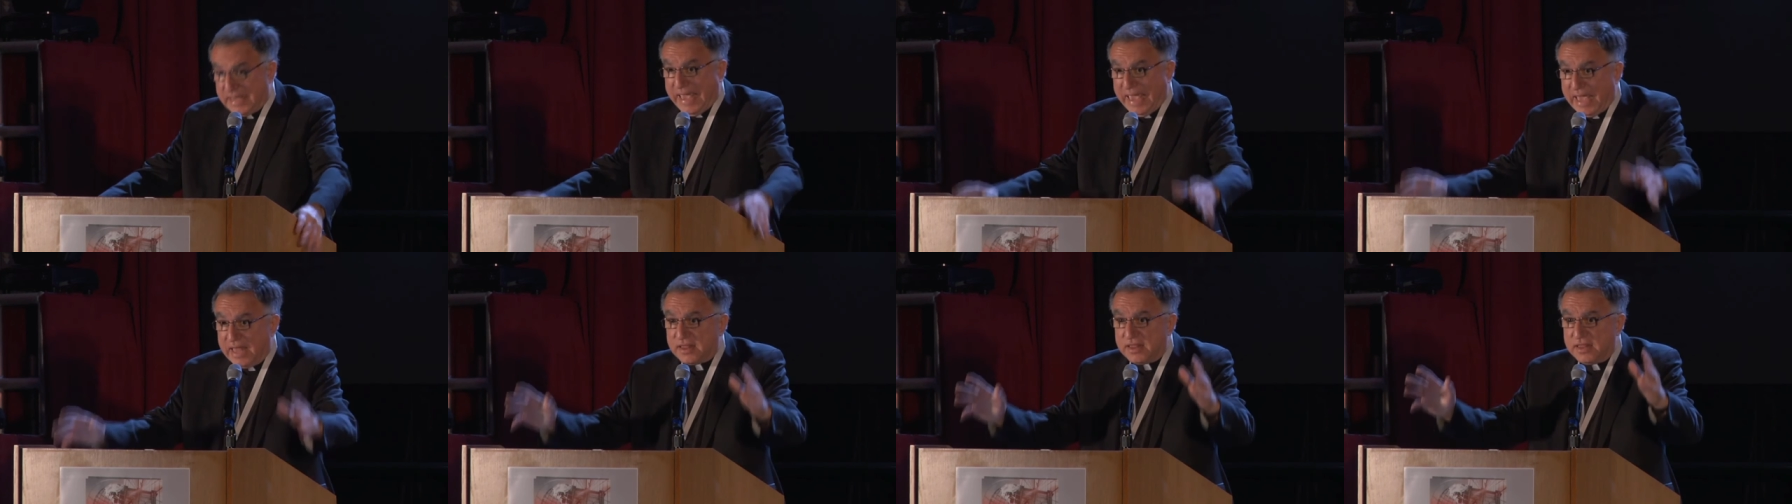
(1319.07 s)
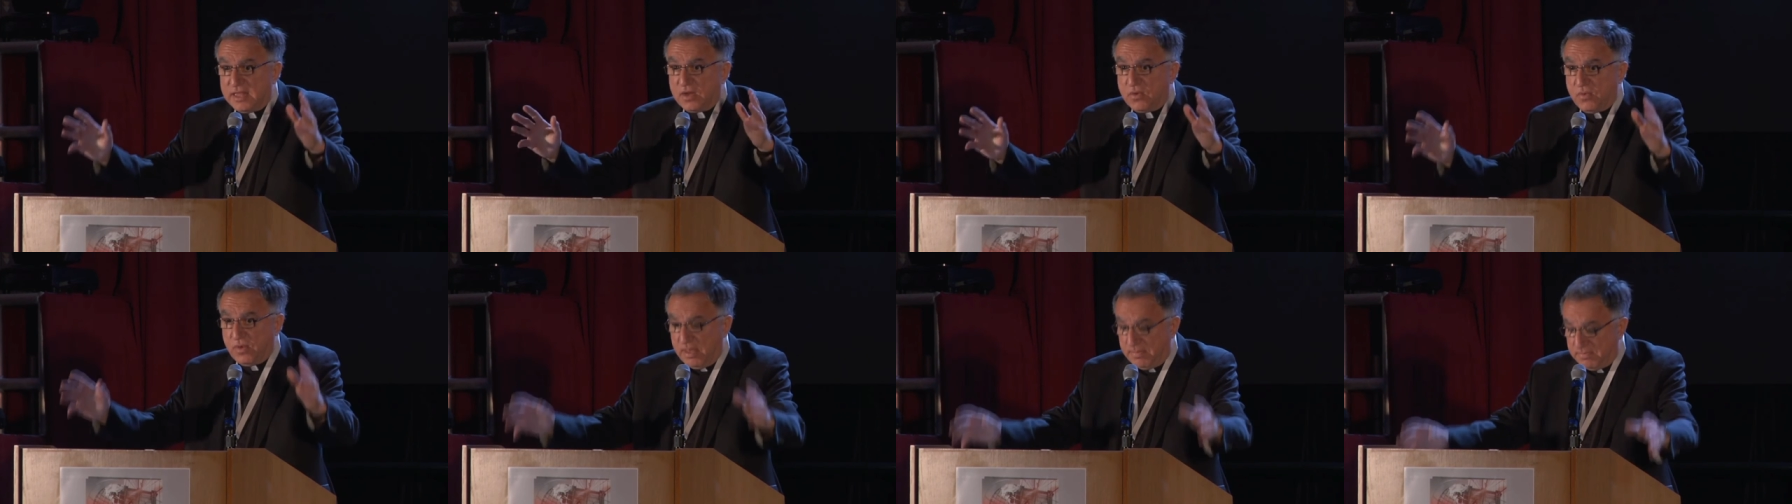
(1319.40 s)

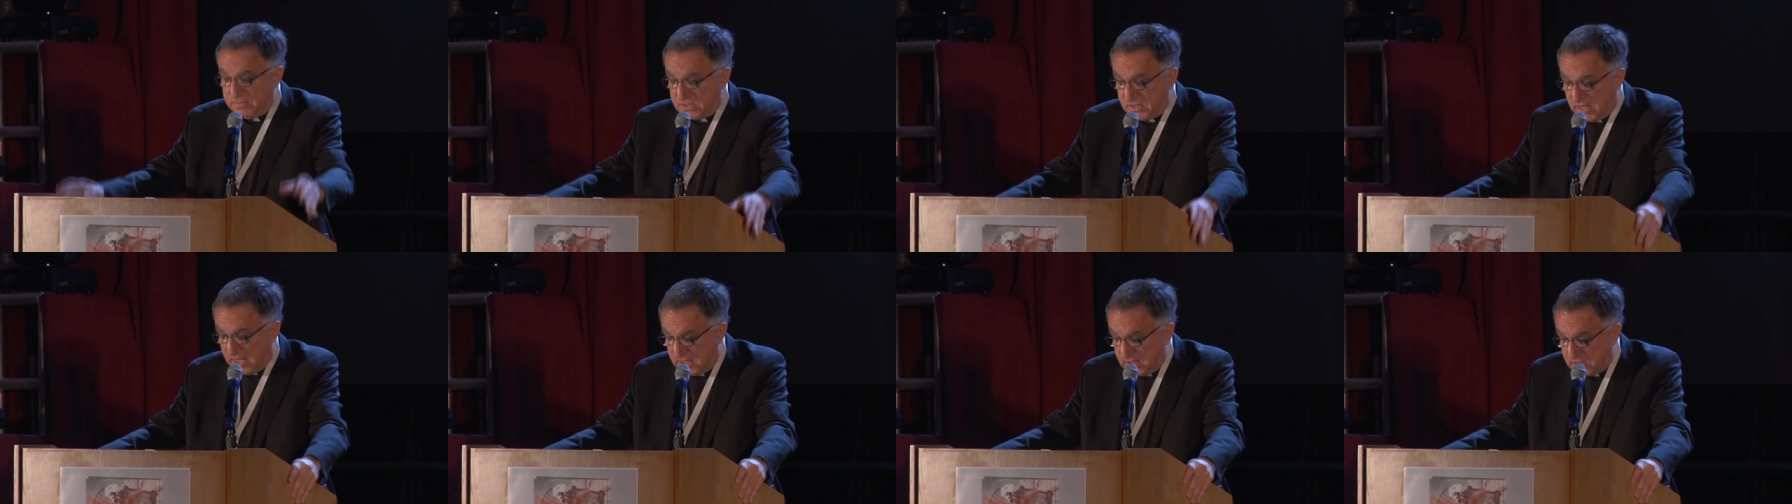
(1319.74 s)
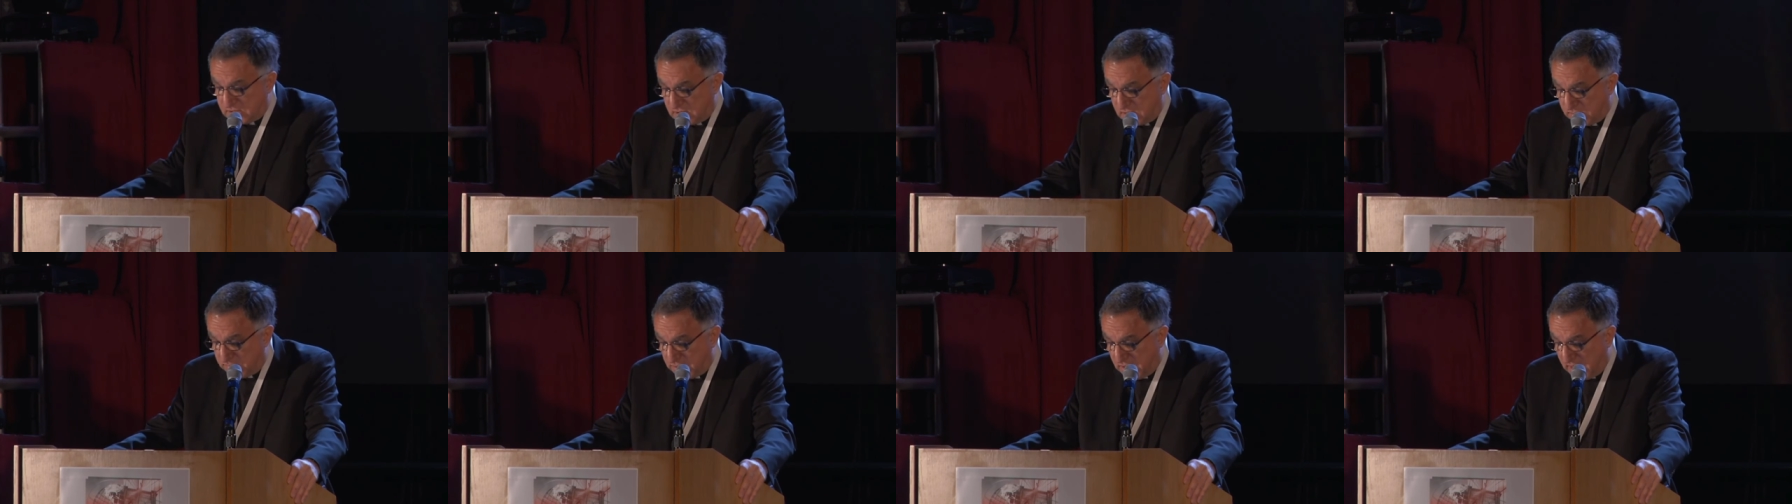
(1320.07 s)
Catholic
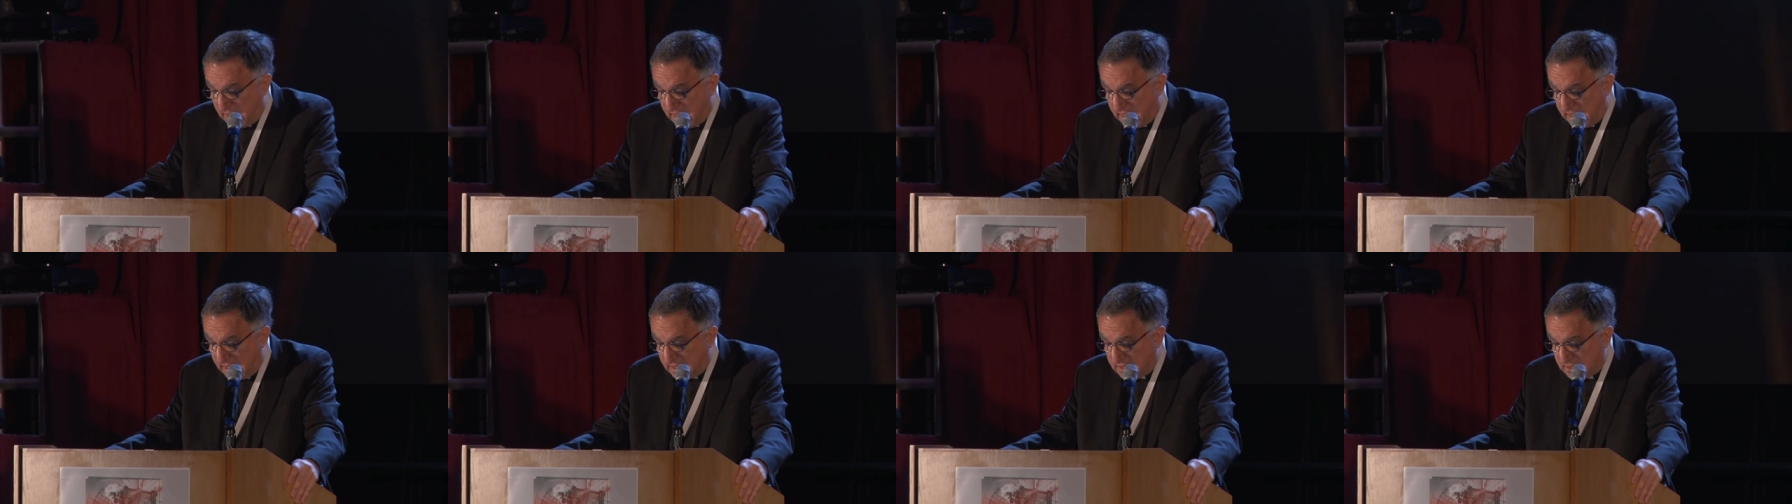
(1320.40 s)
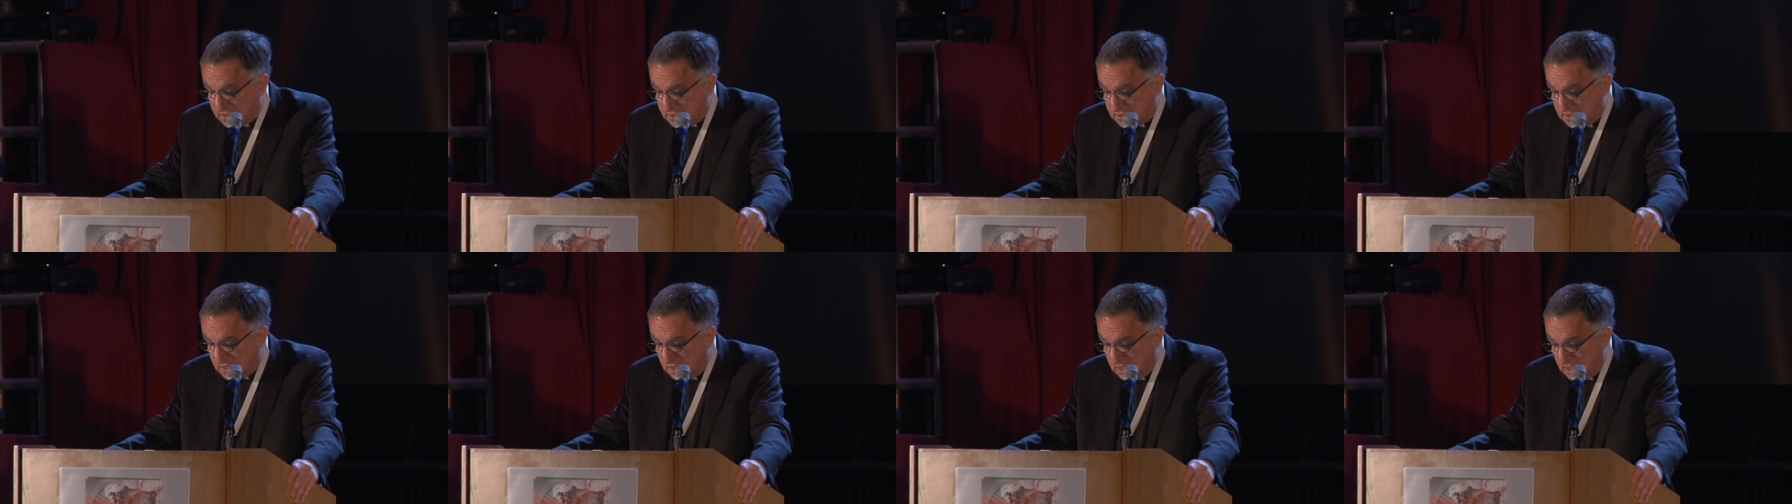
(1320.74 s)
websites or
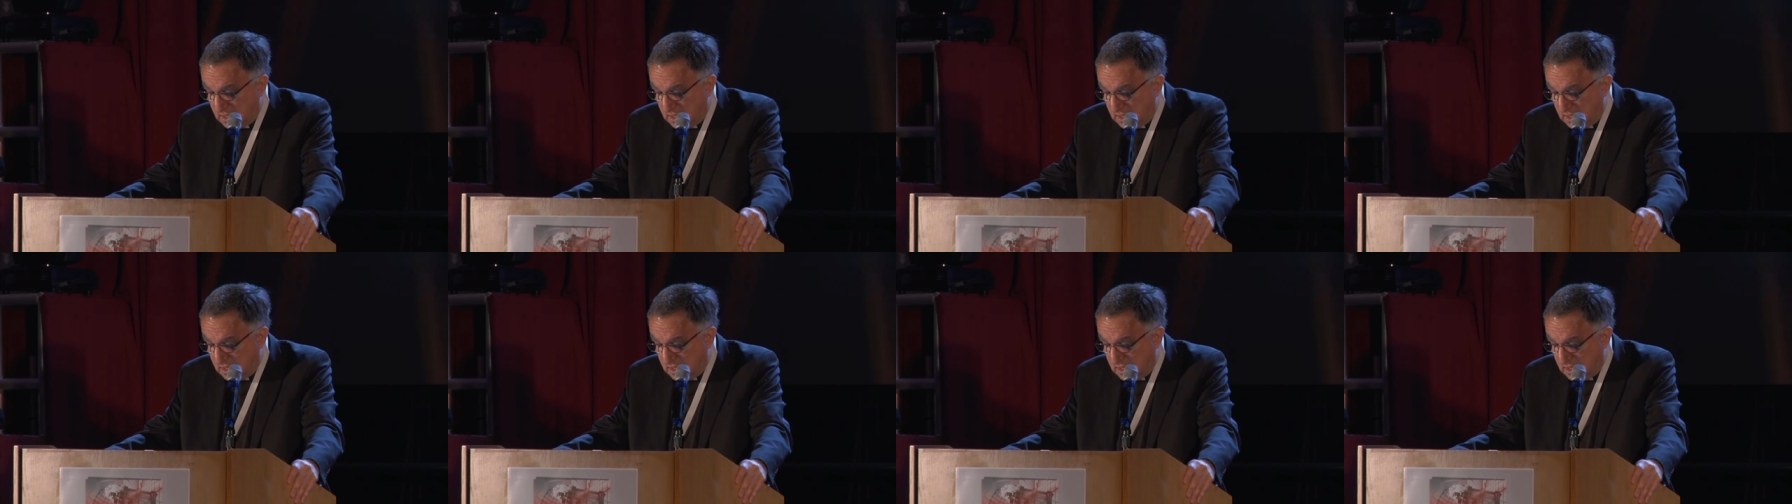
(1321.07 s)
blogs,